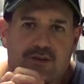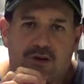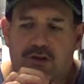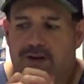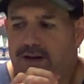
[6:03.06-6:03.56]

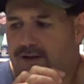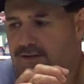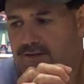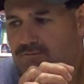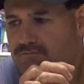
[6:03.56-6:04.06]
all
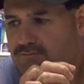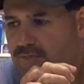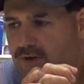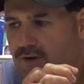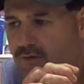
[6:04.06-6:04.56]
that,
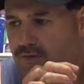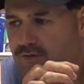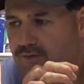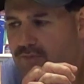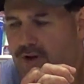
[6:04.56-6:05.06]
you know,
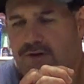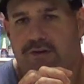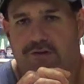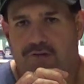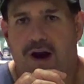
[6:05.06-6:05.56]
it's better
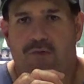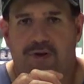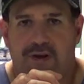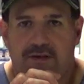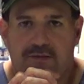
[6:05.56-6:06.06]
to
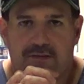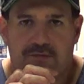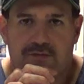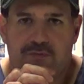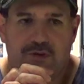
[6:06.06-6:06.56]
ground it
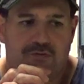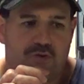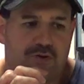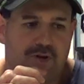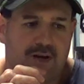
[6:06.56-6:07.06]

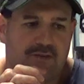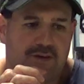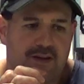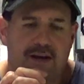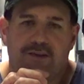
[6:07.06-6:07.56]
before you have
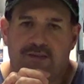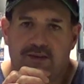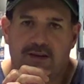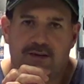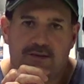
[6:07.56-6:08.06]
an
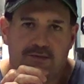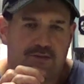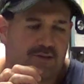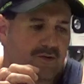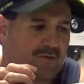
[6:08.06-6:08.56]
accident.
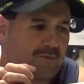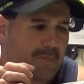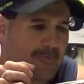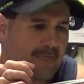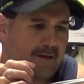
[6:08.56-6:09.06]
So
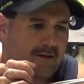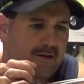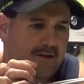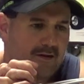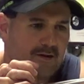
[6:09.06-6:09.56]

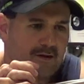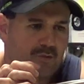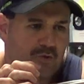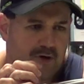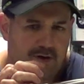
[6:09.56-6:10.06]

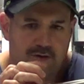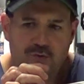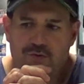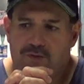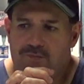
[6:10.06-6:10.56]
we're going to
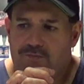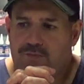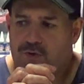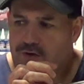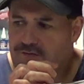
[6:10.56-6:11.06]
do some
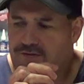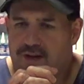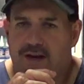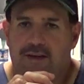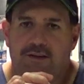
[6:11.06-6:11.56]
good
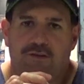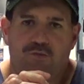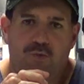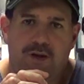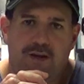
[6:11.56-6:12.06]
flying
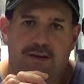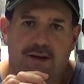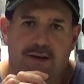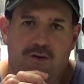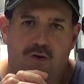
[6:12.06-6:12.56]
this weekend,
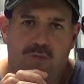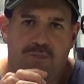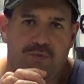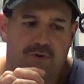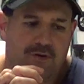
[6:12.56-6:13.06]
I
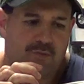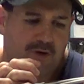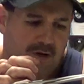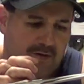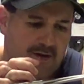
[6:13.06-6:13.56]
hope, and
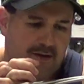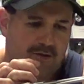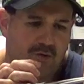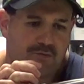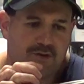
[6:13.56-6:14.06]
without any,
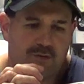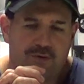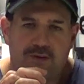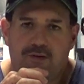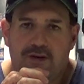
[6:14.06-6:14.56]
hopefully
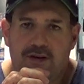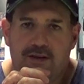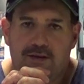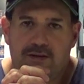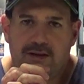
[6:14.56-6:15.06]
without
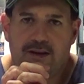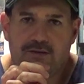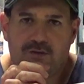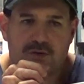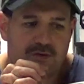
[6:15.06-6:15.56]
any
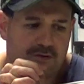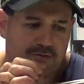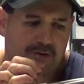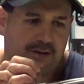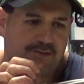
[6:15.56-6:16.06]
Castle
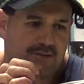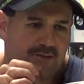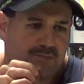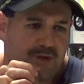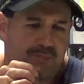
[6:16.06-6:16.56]

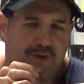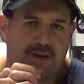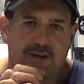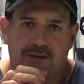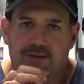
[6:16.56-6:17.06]
Creations
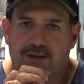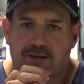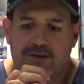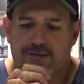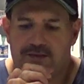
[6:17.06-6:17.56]
beeping
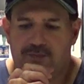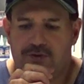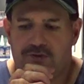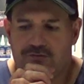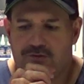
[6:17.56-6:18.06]
telling us
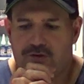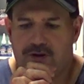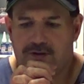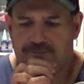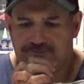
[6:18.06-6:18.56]
something's
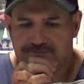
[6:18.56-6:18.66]
wrong.